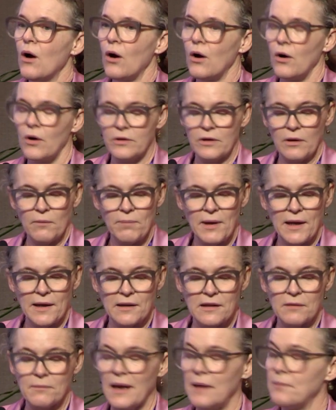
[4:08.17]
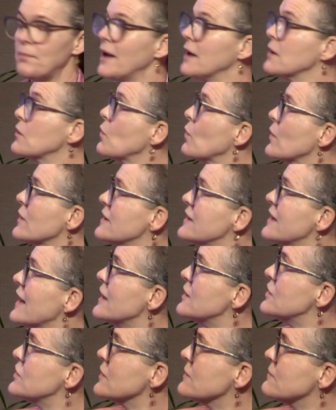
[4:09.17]
on PSMA PET
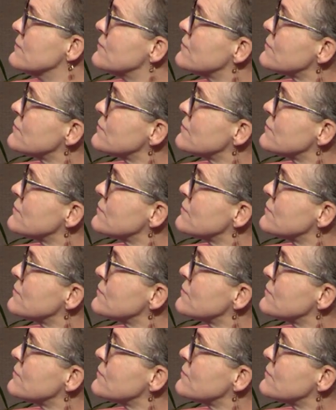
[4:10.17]
quantitation.